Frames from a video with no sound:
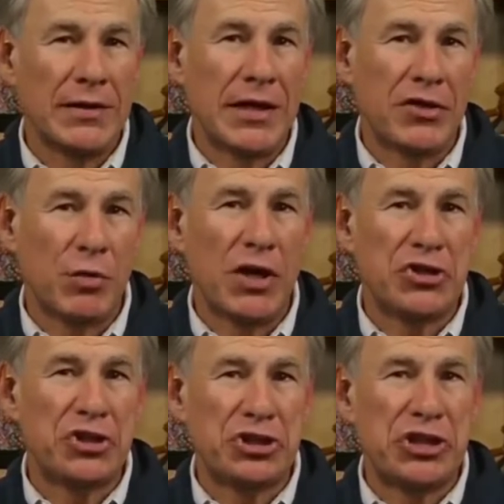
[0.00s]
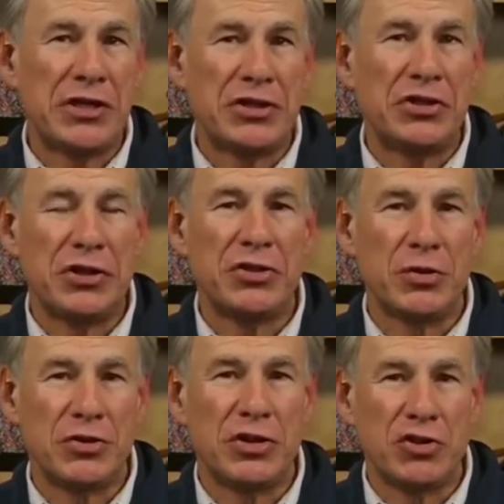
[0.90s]
And that thrust Texas
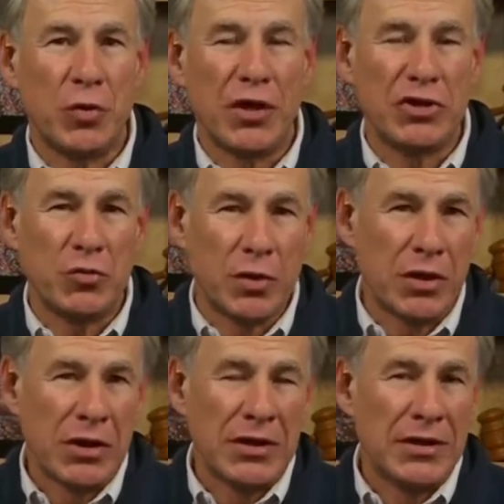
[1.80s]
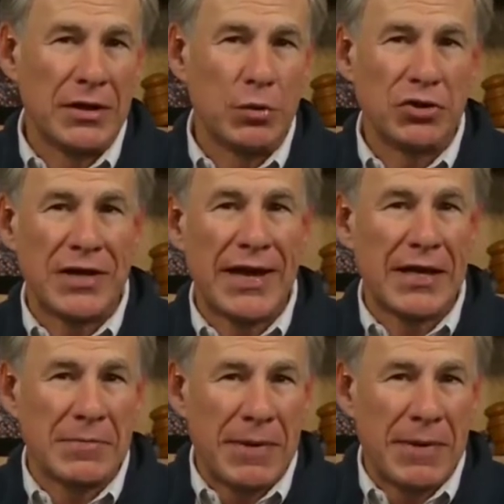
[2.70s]
into a situation where it was